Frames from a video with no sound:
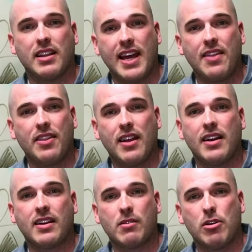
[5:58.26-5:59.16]
land
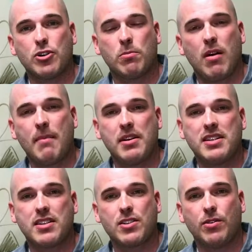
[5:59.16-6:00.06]
and commercial properties
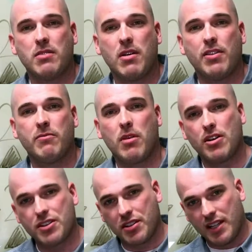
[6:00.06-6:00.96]
that sold in the month of
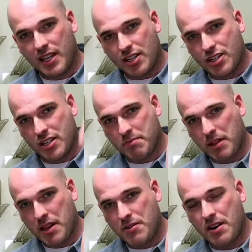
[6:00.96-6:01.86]
March in the link just
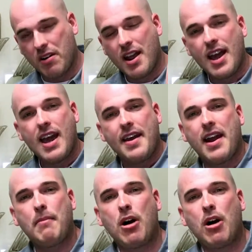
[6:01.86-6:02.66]
below here. And I'm